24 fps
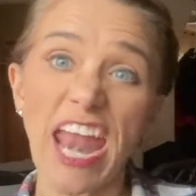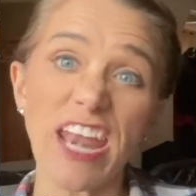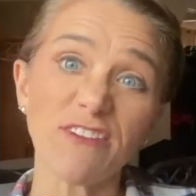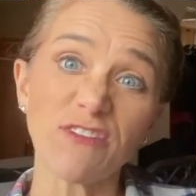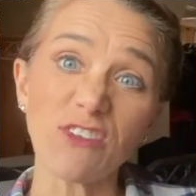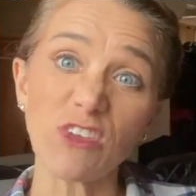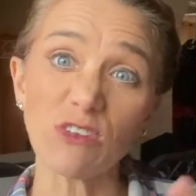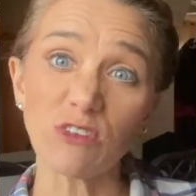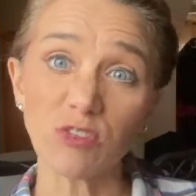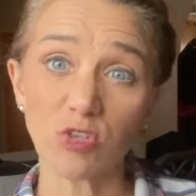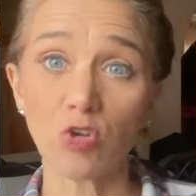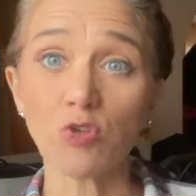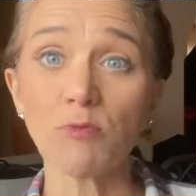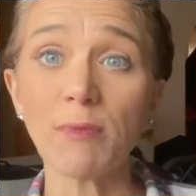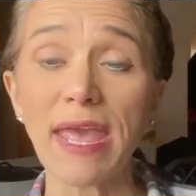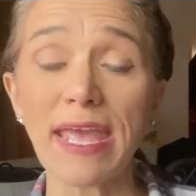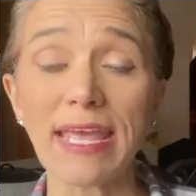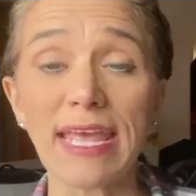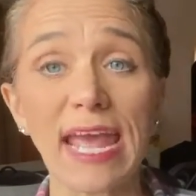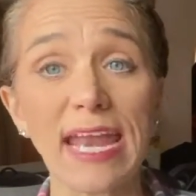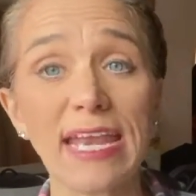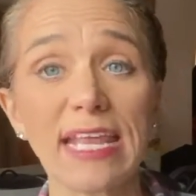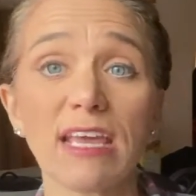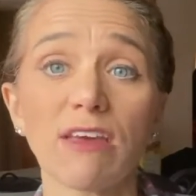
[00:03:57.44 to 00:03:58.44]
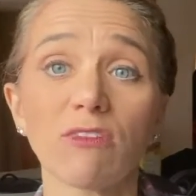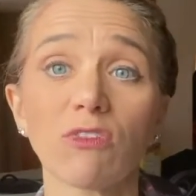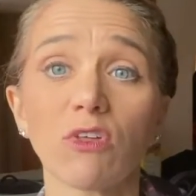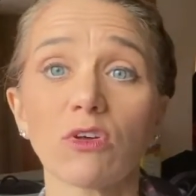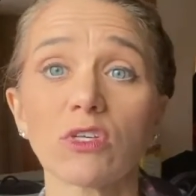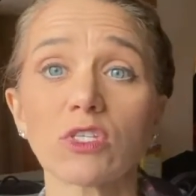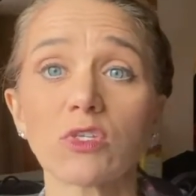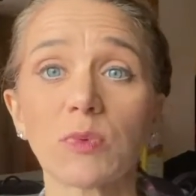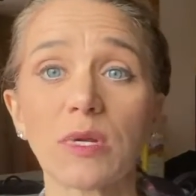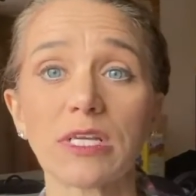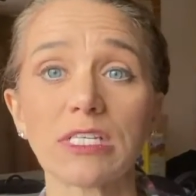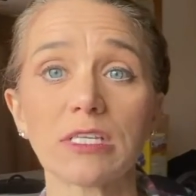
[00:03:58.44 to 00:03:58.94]
And if you do make any of
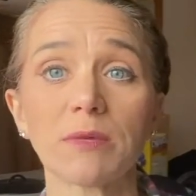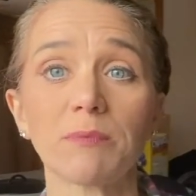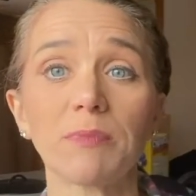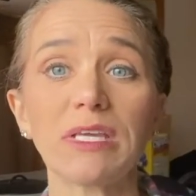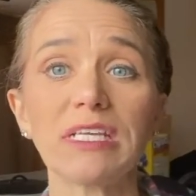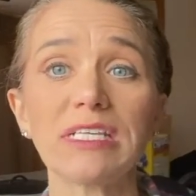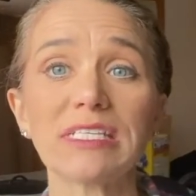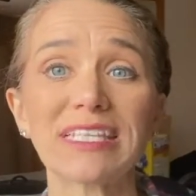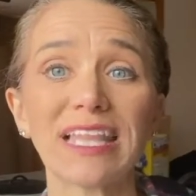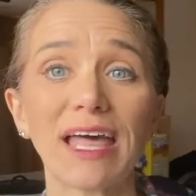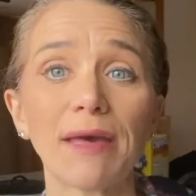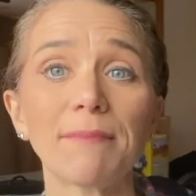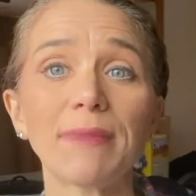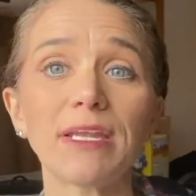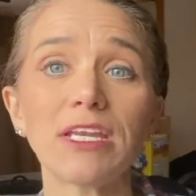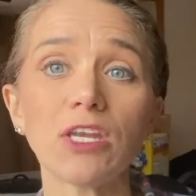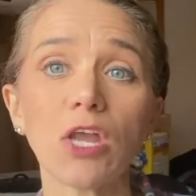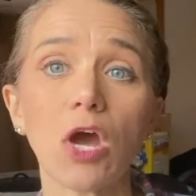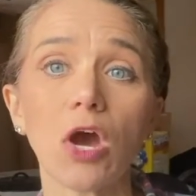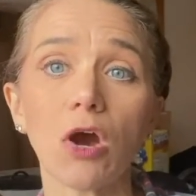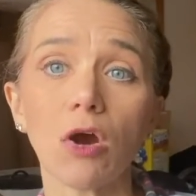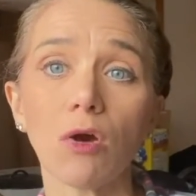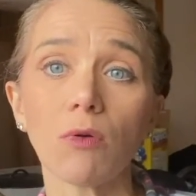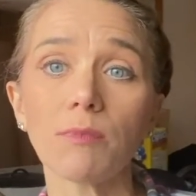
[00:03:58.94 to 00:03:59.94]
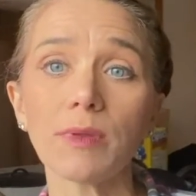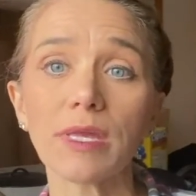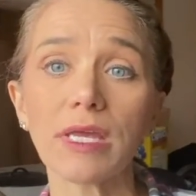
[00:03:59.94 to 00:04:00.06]
those recipes, let me know,